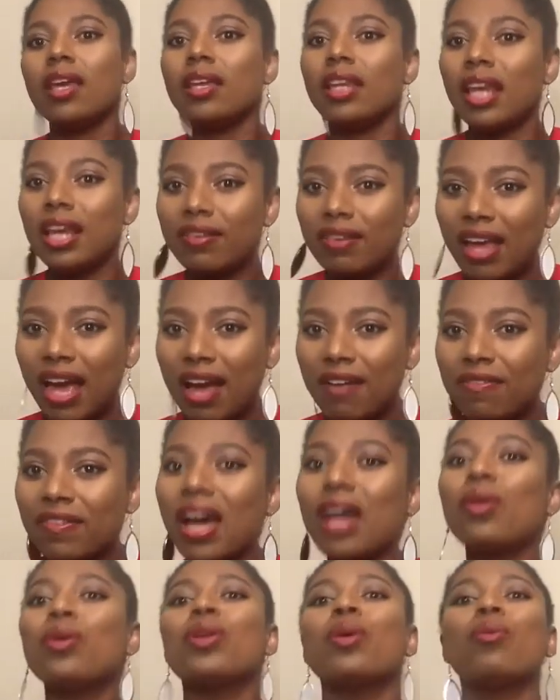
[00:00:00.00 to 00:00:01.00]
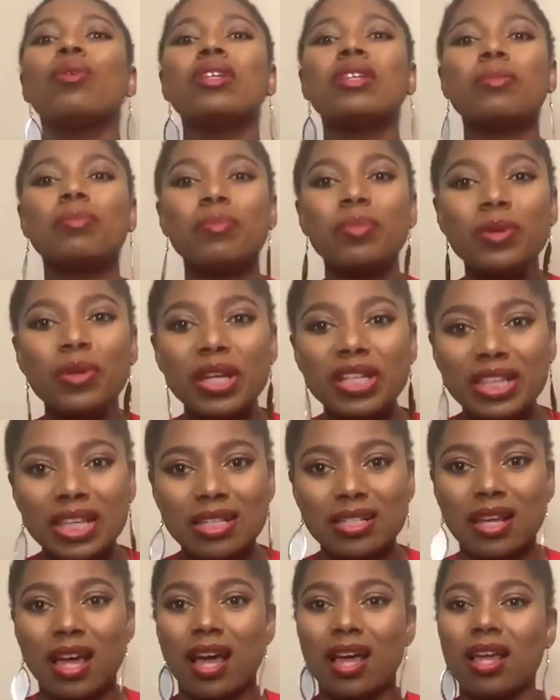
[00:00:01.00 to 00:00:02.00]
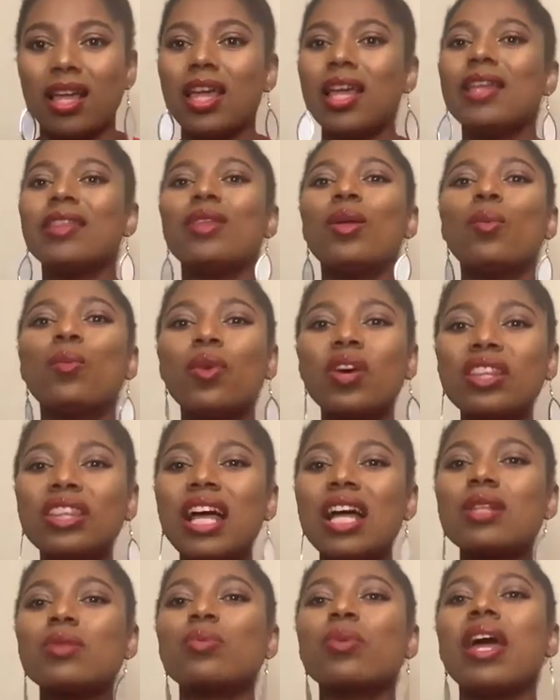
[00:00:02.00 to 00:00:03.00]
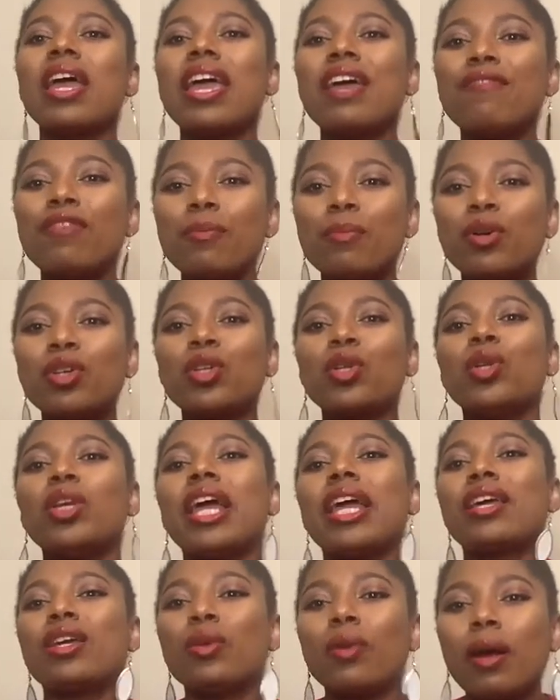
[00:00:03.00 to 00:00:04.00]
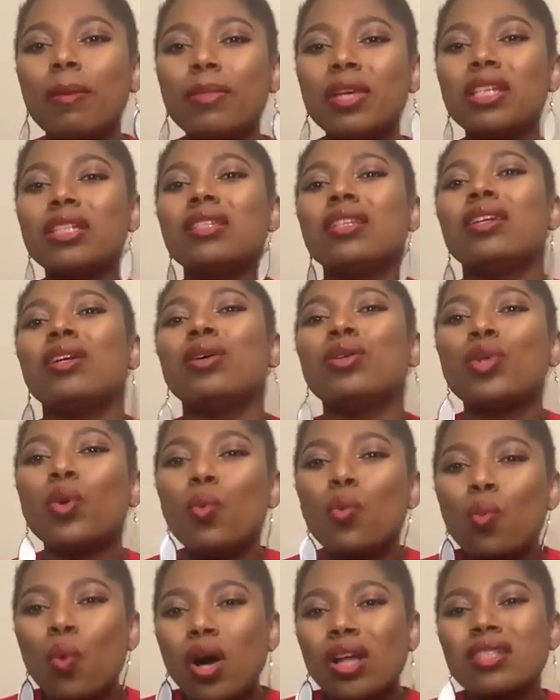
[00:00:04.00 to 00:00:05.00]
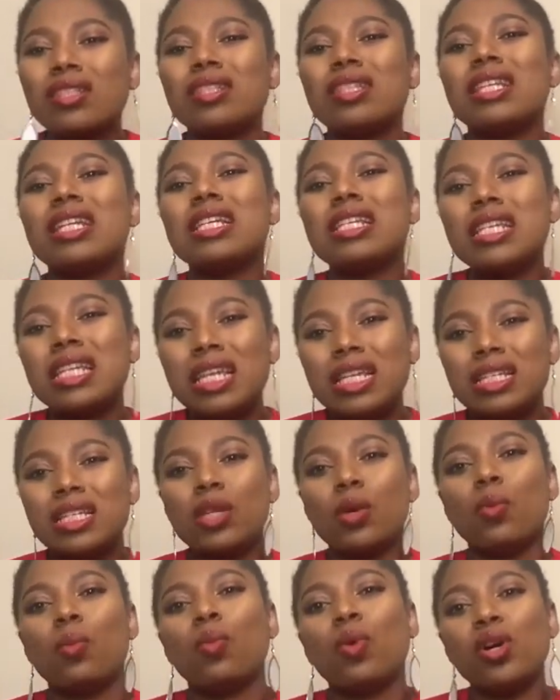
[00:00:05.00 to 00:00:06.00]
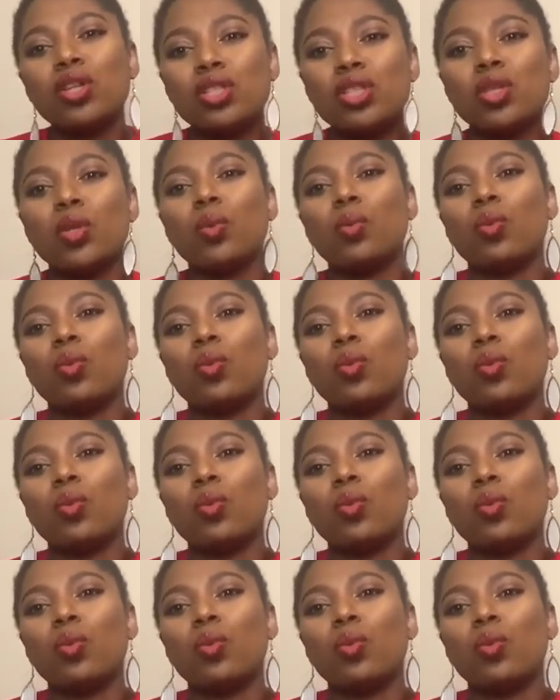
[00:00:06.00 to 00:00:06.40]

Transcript: They have car, no, they want the latest car. They want, that's why everybody, like, you know what I mean, the wants, the need, the wants